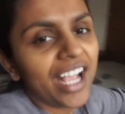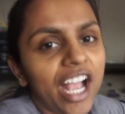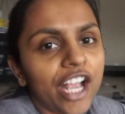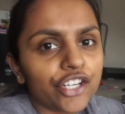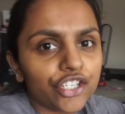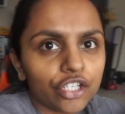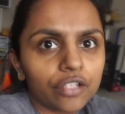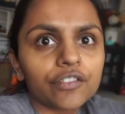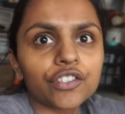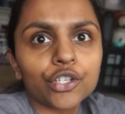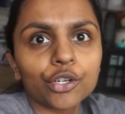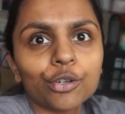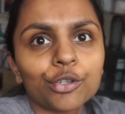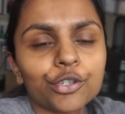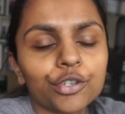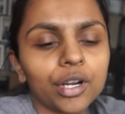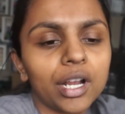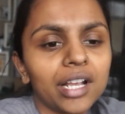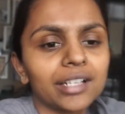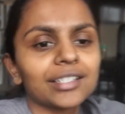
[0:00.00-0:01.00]
I should have shown
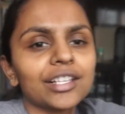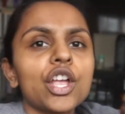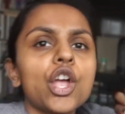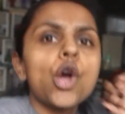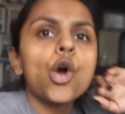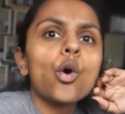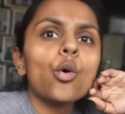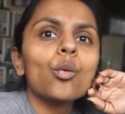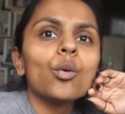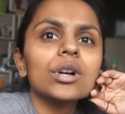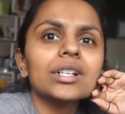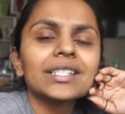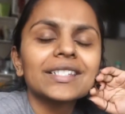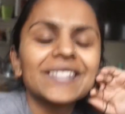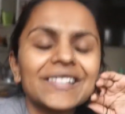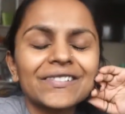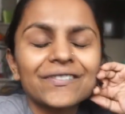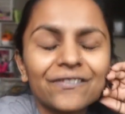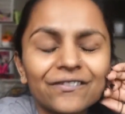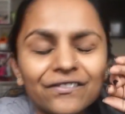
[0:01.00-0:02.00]
you, was
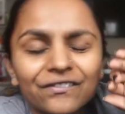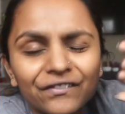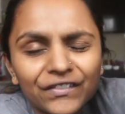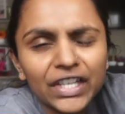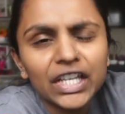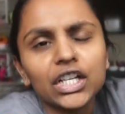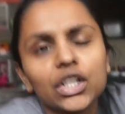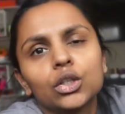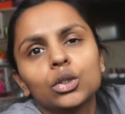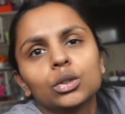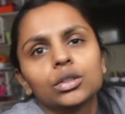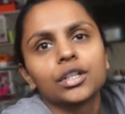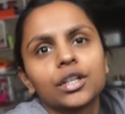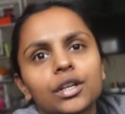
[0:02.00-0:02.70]
filled